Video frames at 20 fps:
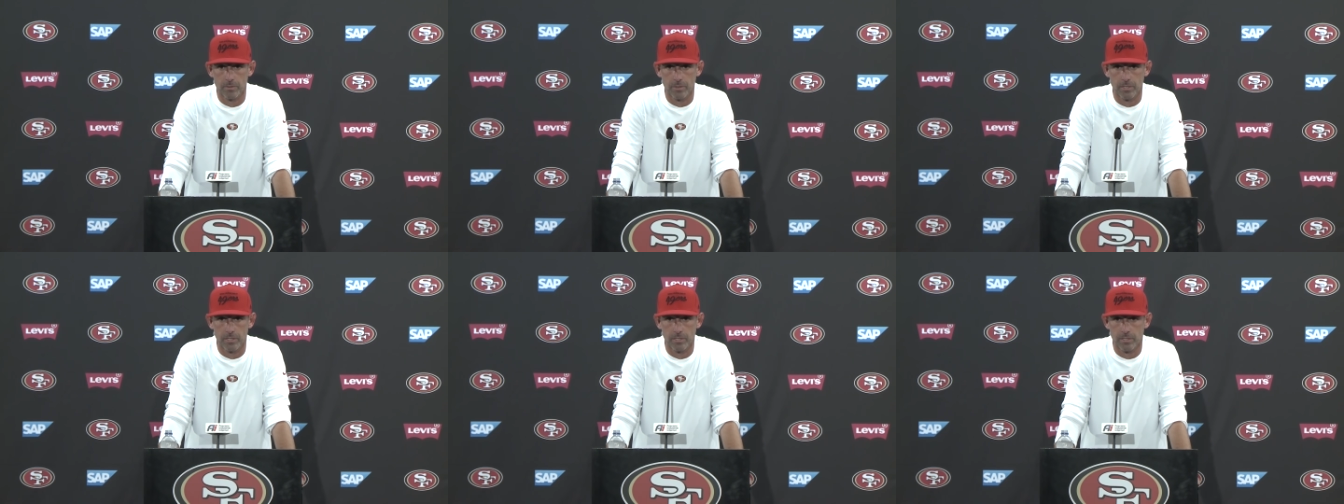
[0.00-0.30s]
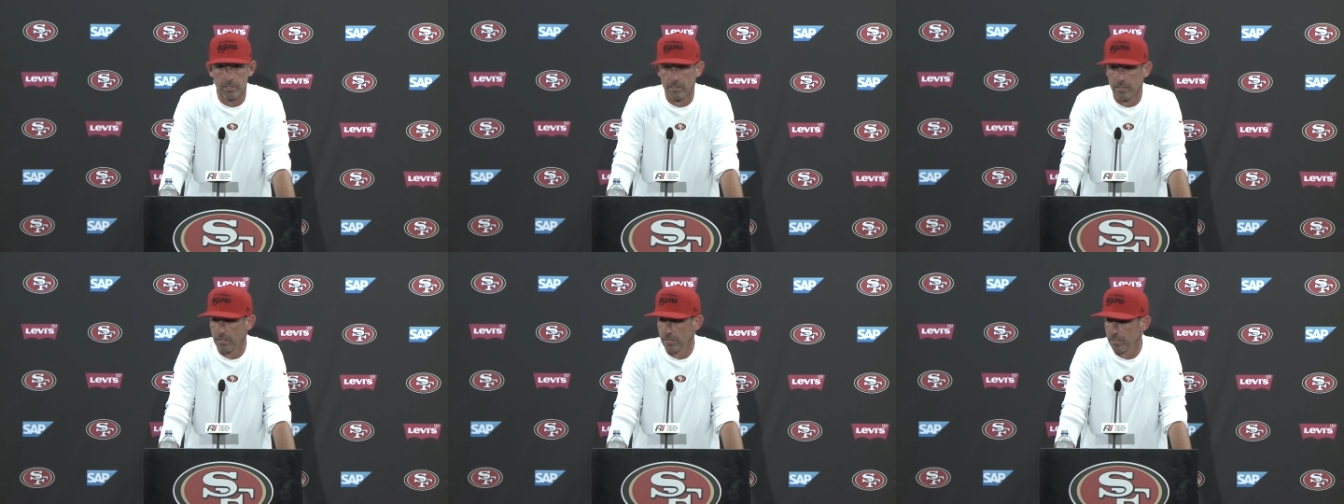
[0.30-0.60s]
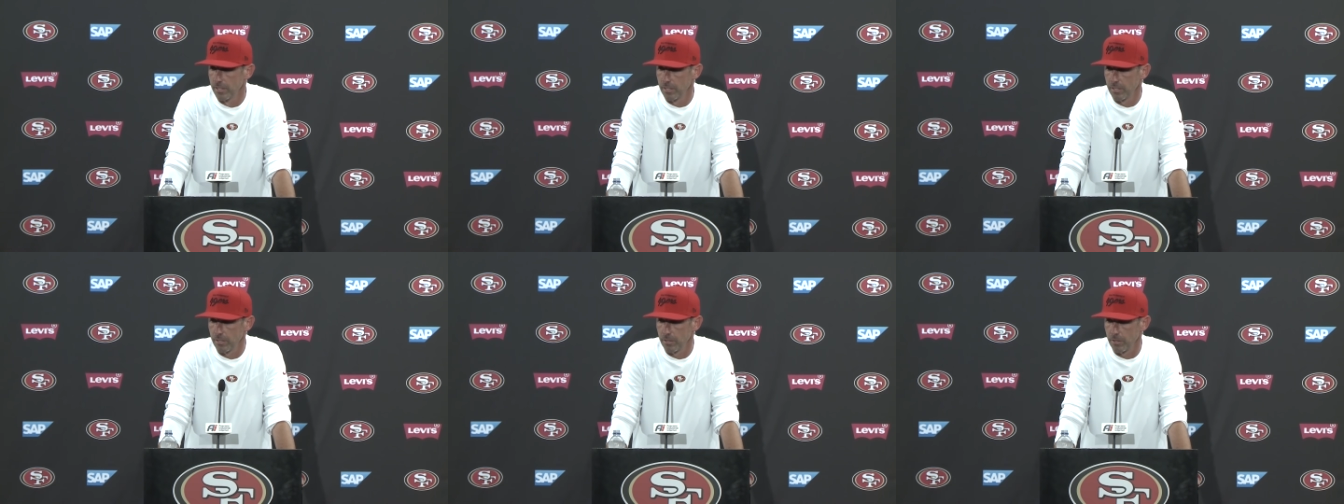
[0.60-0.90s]
I mean,
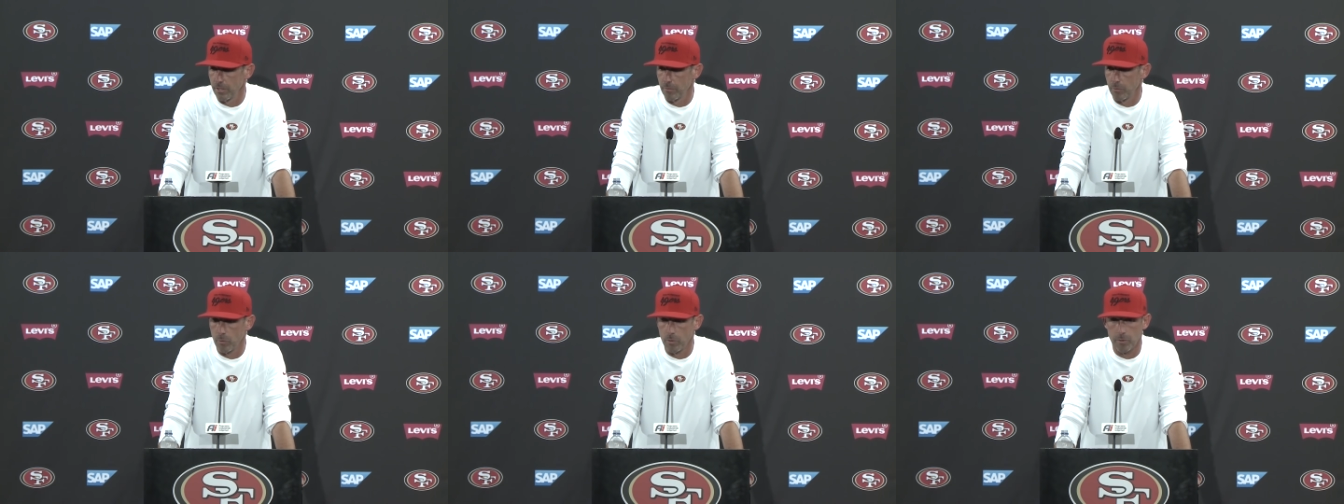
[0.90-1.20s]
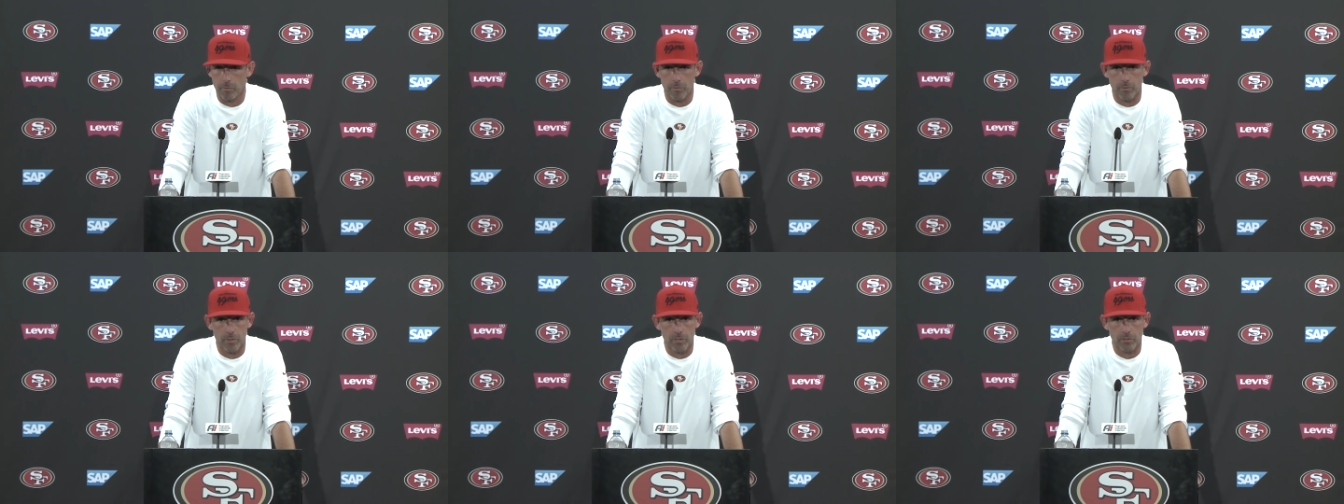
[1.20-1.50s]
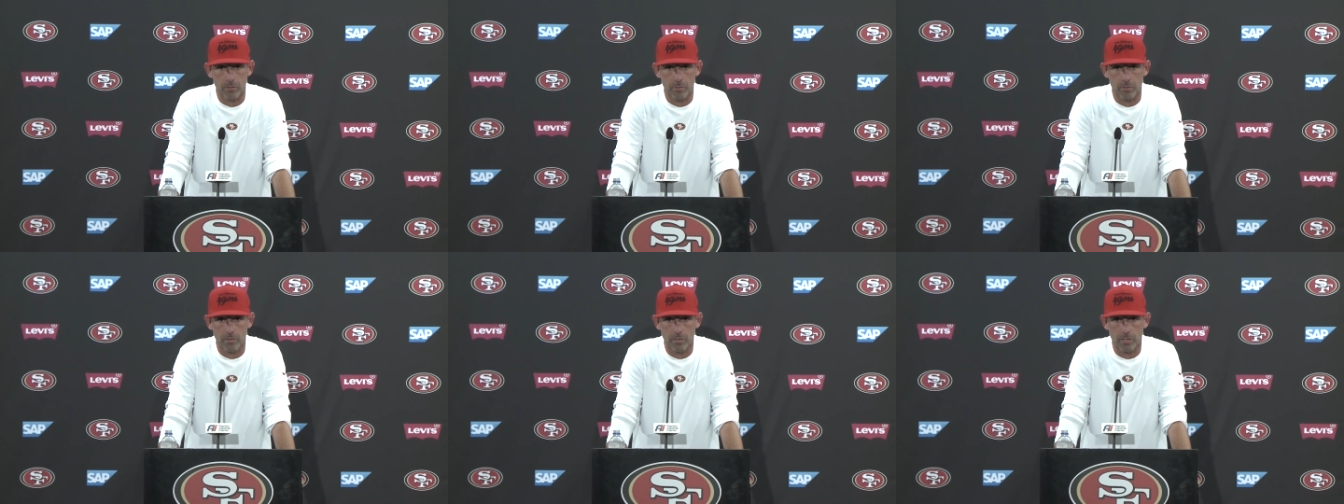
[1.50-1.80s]
I don't ever want him to
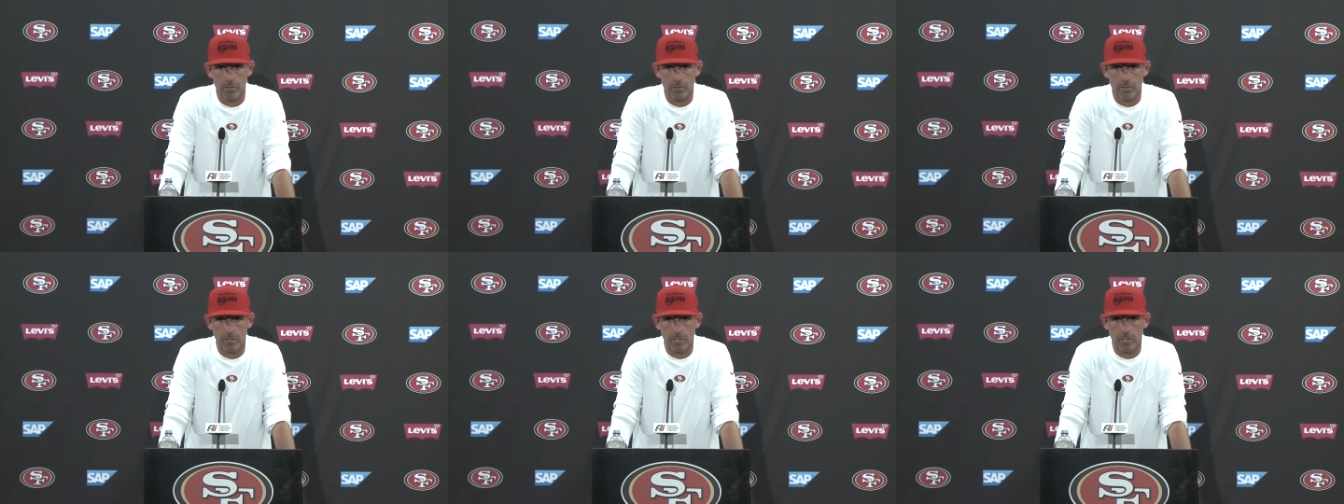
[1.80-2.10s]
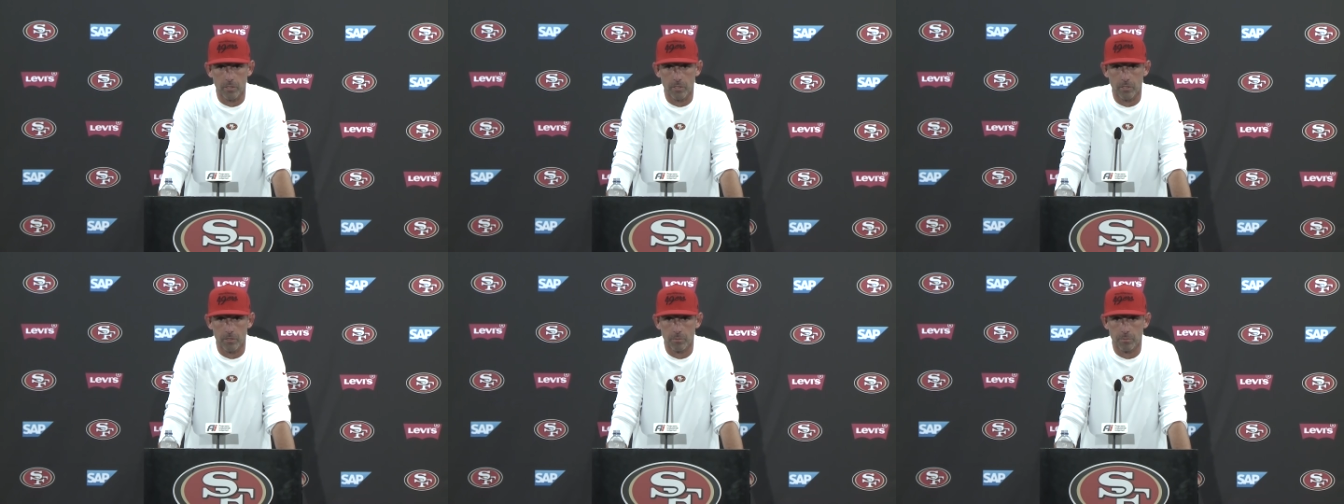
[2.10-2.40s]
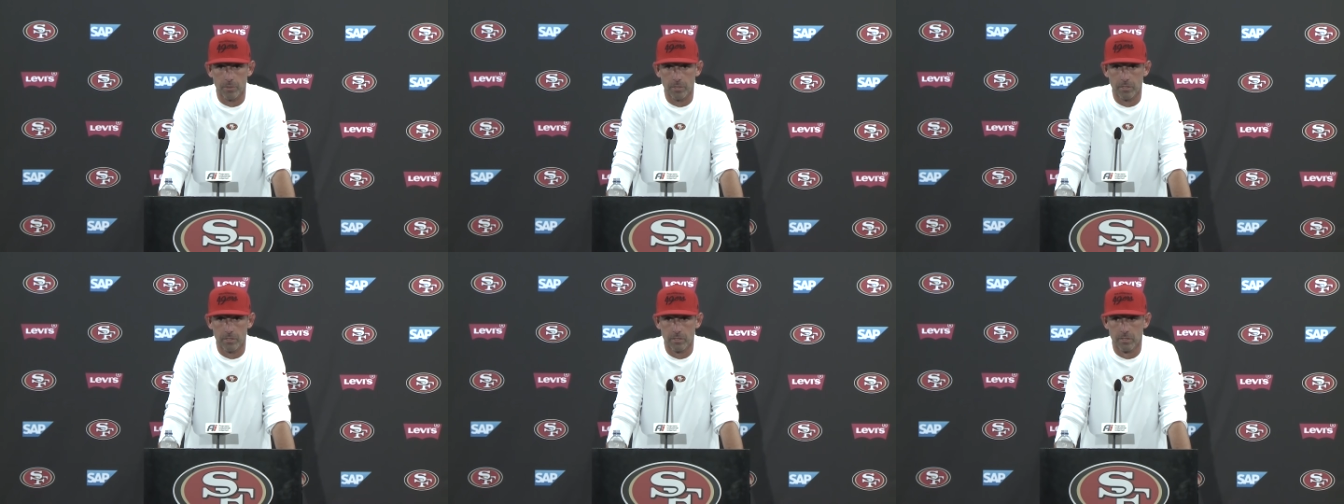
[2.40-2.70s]
risk himself and get hurt,
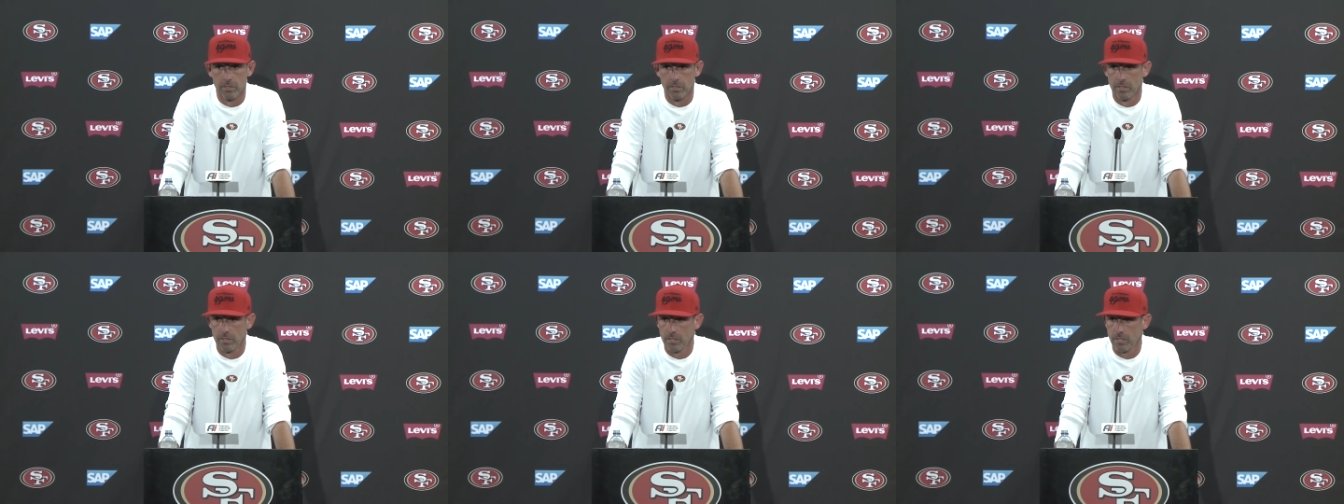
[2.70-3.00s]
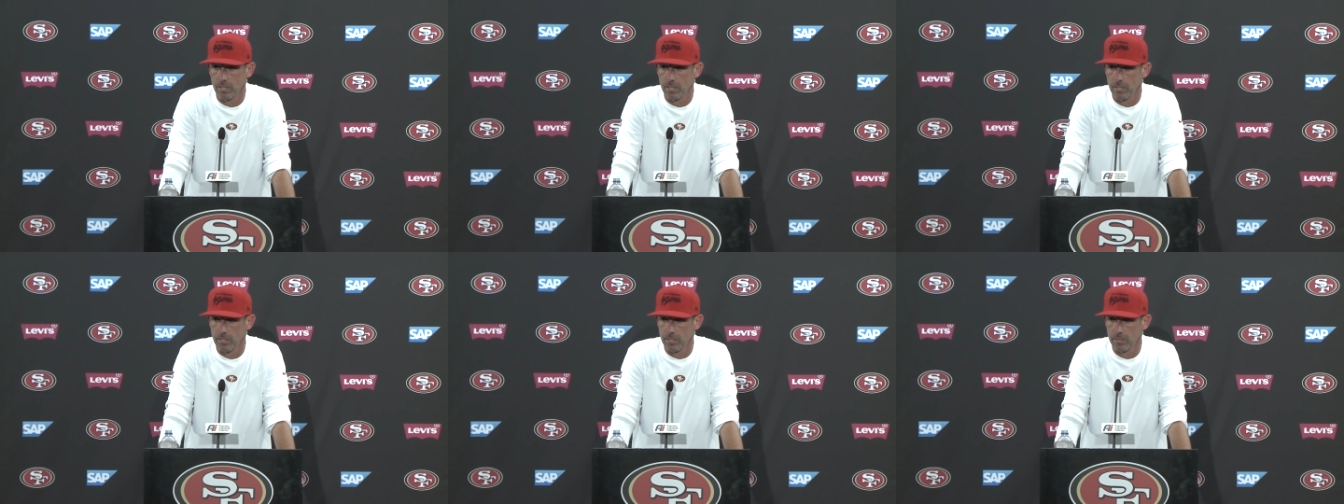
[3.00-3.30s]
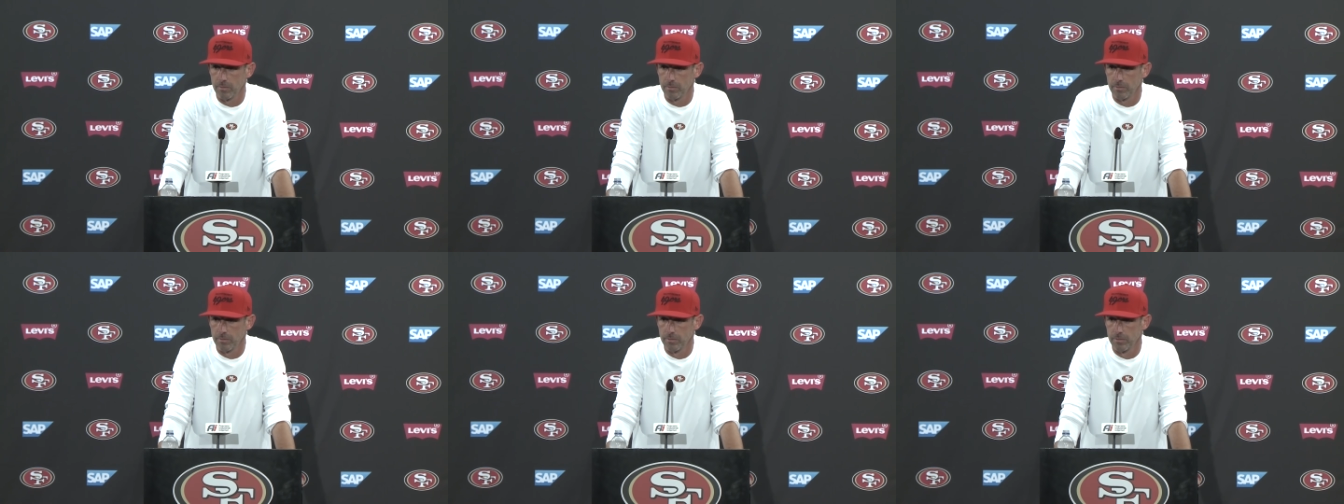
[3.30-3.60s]
but
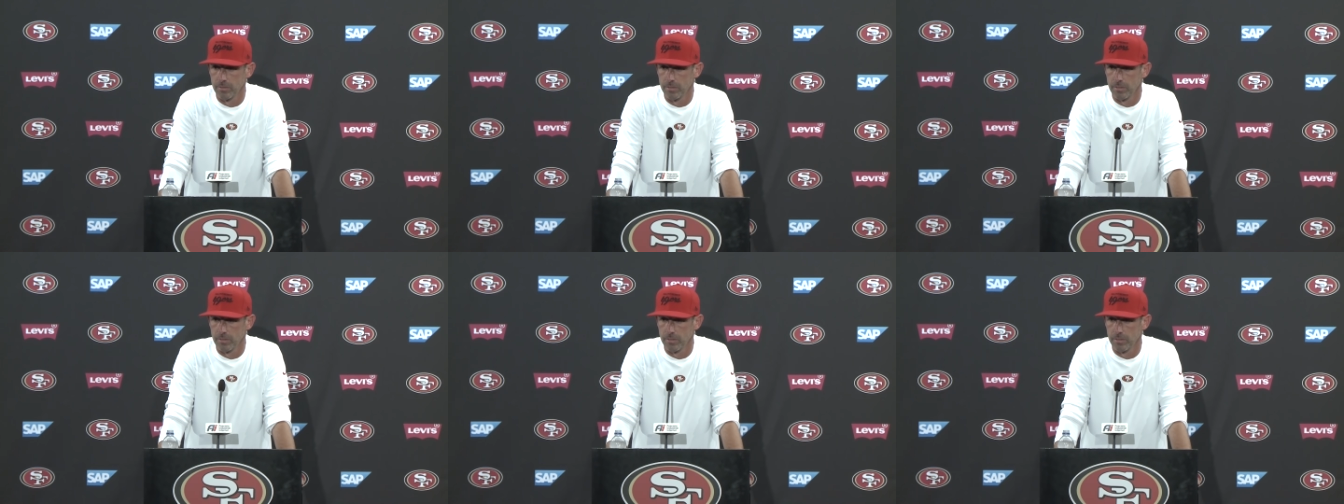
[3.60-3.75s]
um,